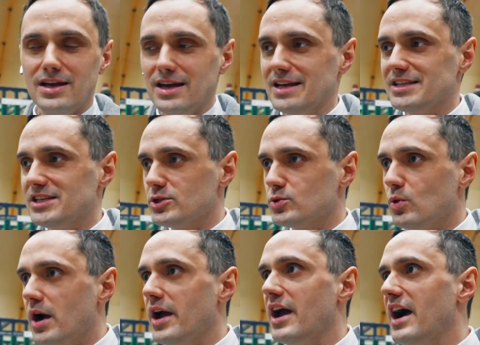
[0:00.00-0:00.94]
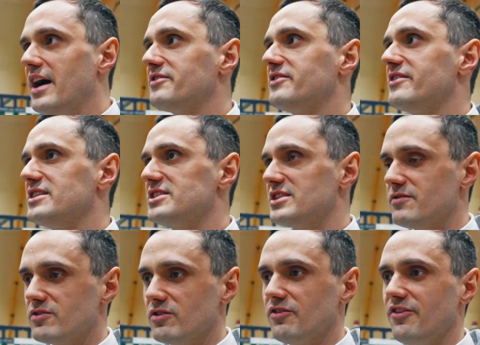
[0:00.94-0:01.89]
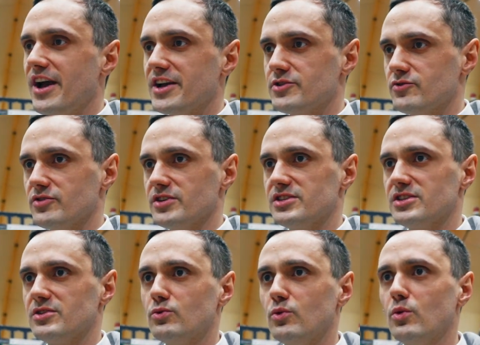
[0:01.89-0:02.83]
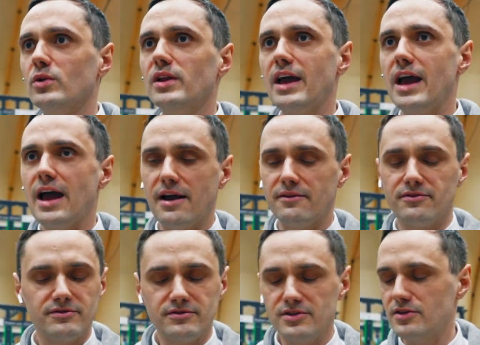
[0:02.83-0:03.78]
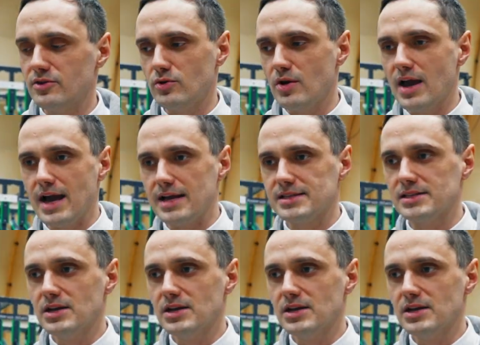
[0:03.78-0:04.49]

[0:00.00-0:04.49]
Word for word: And that's why after the several factories that we will have in the US,